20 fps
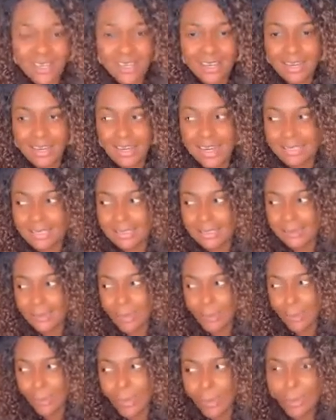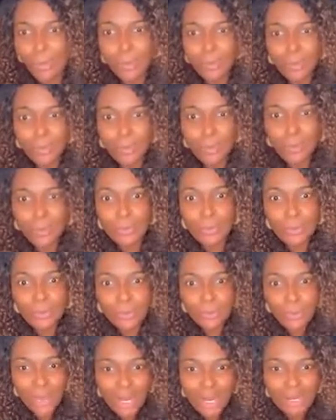I said, oh,
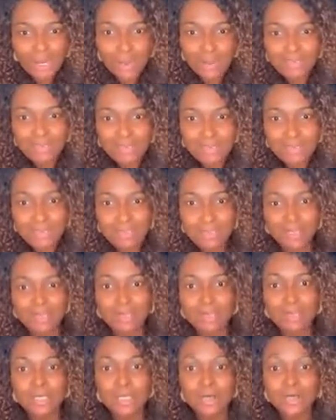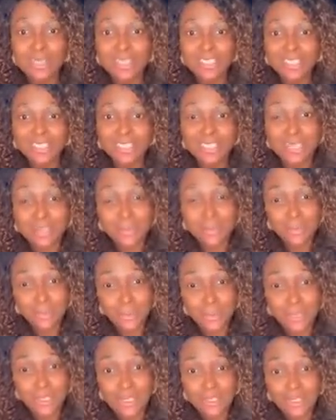why do you have to bring me to the hotel? Because he said, I brought
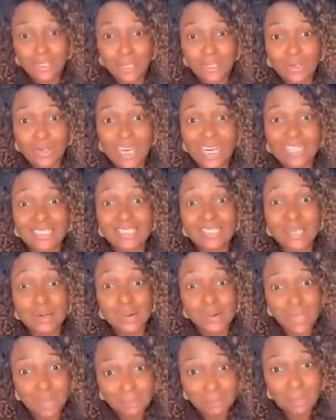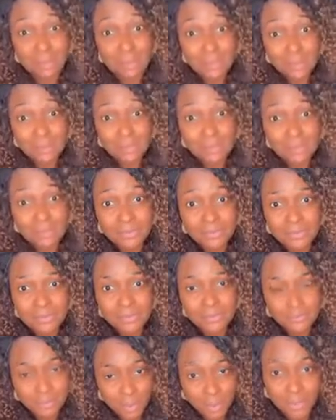you here so that you can scream.
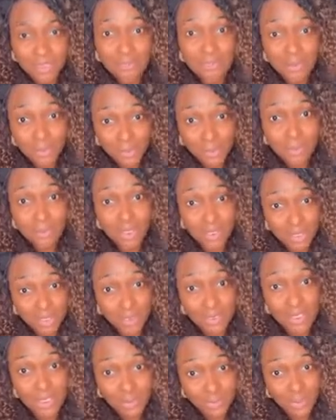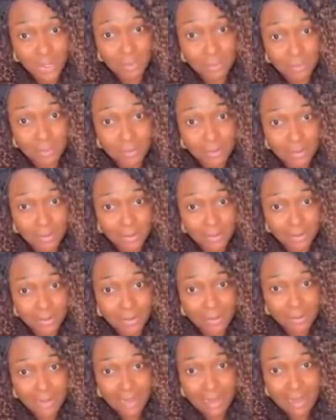Because I'm going to make you scream.
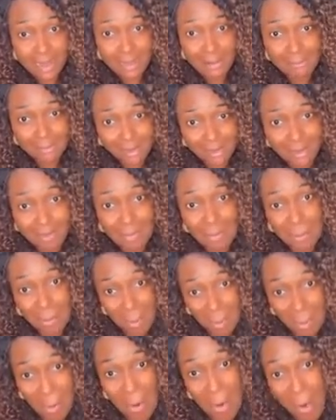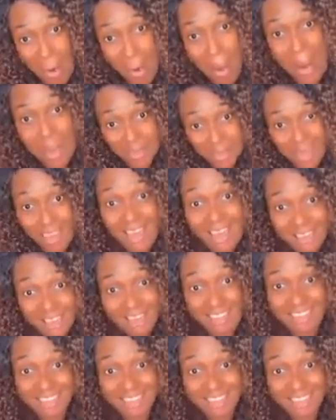I'm like, okay.